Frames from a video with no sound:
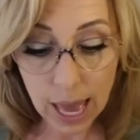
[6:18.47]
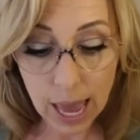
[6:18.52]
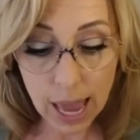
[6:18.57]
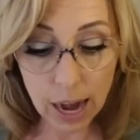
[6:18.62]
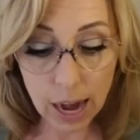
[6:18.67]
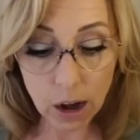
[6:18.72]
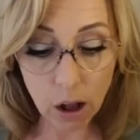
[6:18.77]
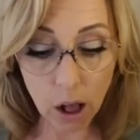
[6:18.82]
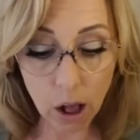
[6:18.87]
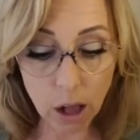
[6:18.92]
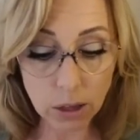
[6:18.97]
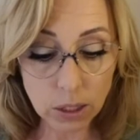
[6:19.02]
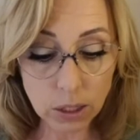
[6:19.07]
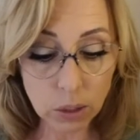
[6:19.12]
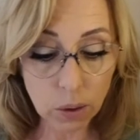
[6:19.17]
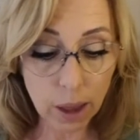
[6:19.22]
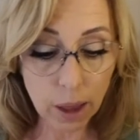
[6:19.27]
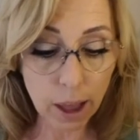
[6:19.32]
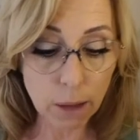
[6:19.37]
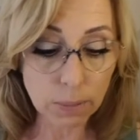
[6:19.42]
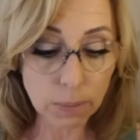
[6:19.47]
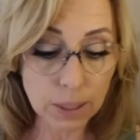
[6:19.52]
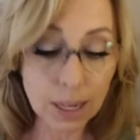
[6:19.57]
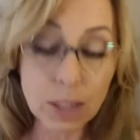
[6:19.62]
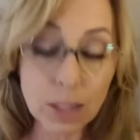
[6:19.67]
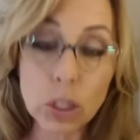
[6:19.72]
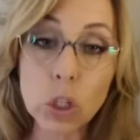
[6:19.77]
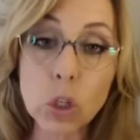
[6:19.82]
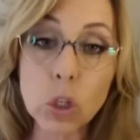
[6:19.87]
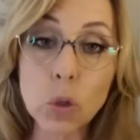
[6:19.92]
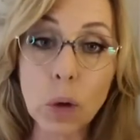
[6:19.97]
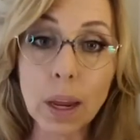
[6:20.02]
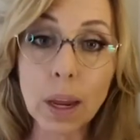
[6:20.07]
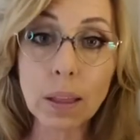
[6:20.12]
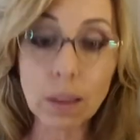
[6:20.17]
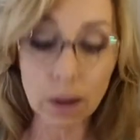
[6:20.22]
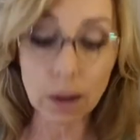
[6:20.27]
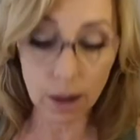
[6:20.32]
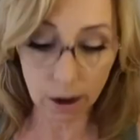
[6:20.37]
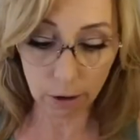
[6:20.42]
And it also helps
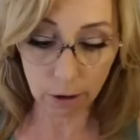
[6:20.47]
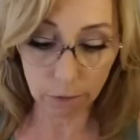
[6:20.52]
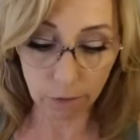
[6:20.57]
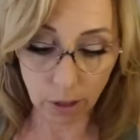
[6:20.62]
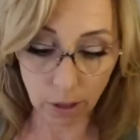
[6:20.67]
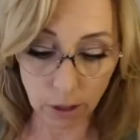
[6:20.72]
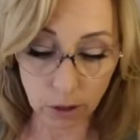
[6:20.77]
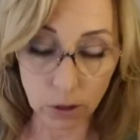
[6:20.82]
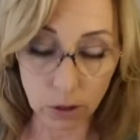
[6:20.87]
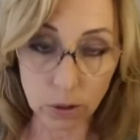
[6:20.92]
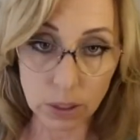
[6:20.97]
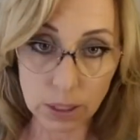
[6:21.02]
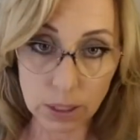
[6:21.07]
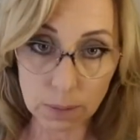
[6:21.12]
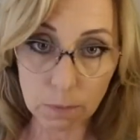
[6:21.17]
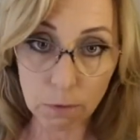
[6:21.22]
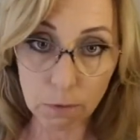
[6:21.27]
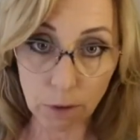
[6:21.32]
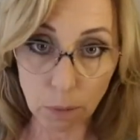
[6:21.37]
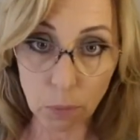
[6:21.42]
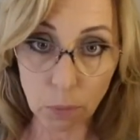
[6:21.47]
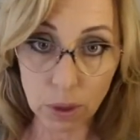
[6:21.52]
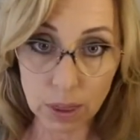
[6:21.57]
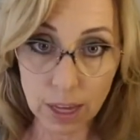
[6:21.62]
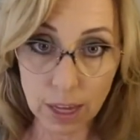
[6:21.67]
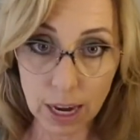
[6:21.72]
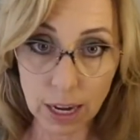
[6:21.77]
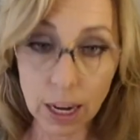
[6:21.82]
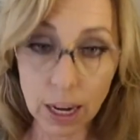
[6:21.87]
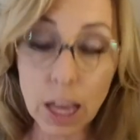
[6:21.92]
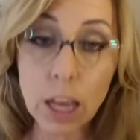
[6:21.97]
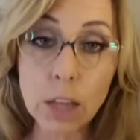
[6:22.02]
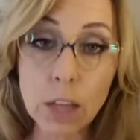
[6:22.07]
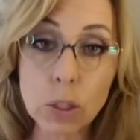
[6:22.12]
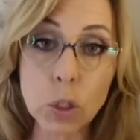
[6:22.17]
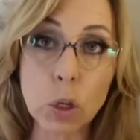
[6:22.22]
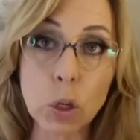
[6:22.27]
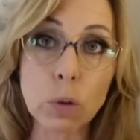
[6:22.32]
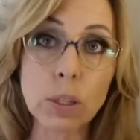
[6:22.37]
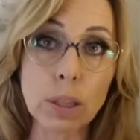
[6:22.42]
strengthen hair follicles from within.
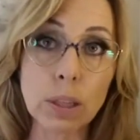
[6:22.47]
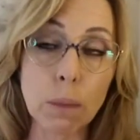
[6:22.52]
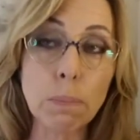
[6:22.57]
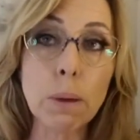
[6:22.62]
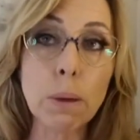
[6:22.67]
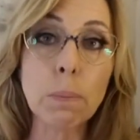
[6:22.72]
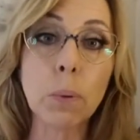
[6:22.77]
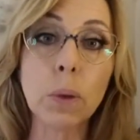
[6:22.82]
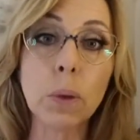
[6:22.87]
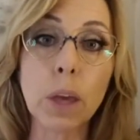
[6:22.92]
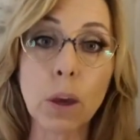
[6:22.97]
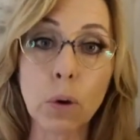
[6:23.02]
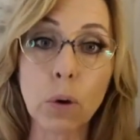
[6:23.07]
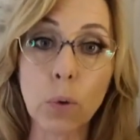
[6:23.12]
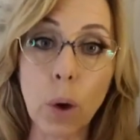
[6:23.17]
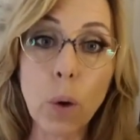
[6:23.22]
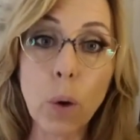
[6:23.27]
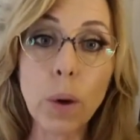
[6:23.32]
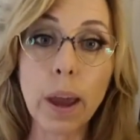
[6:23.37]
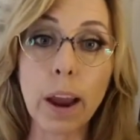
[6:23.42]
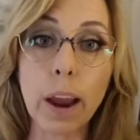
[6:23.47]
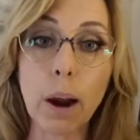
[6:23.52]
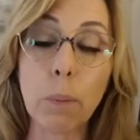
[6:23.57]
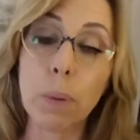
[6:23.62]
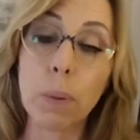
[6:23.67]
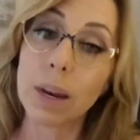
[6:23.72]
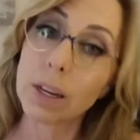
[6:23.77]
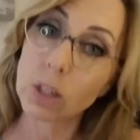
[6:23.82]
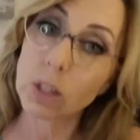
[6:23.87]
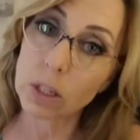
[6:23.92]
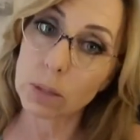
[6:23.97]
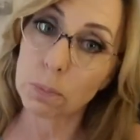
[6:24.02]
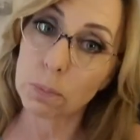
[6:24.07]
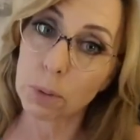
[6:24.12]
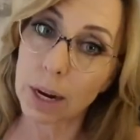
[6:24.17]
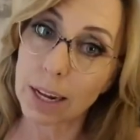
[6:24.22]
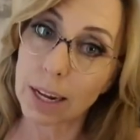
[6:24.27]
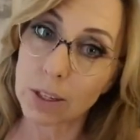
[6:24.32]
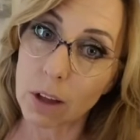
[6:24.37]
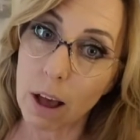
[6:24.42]
So some people can grow hair, but it just
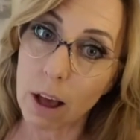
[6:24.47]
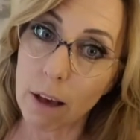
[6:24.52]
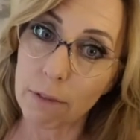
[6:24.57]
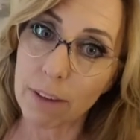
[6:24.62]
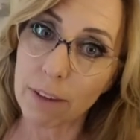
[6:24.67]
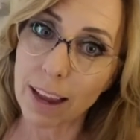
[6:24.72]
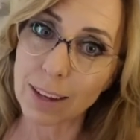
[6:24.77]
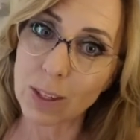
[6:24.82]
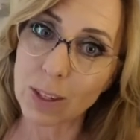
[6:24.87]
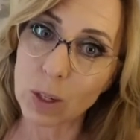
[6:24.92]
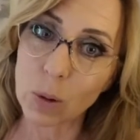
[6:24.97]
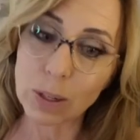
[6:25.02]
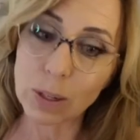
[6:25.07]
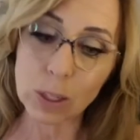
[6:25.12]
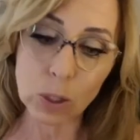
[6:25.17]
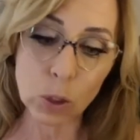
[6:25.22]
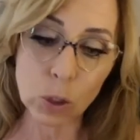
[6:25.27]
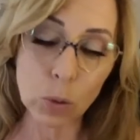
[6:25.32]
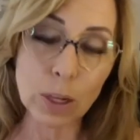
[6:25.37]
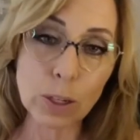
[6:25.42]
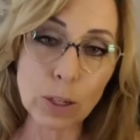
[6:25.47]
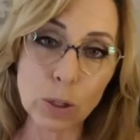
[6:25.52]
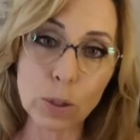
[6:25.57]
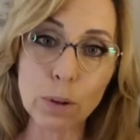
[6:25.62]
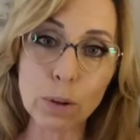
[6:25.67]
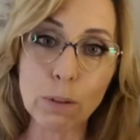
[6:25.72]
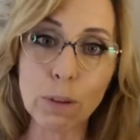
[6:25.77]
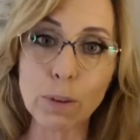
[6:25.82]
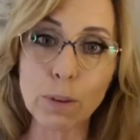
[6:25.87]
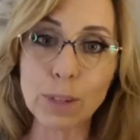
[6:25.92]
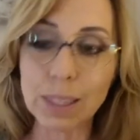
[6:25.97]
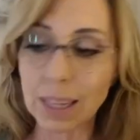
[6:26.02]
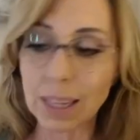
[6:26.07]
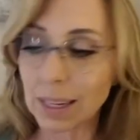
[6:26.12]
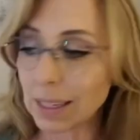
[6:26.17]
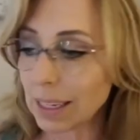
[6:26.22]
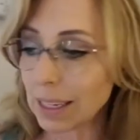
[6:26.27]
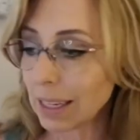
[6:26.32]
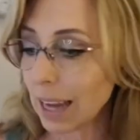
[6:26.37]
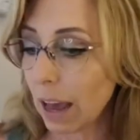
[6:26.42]
breaks off. And so it's doing two of those
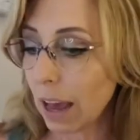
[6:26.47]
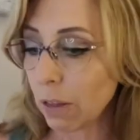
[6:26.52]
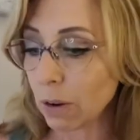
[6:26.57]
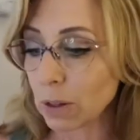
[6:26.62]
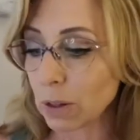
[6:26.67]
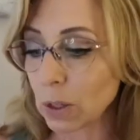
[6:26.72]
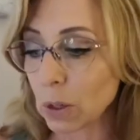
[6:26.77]
things together.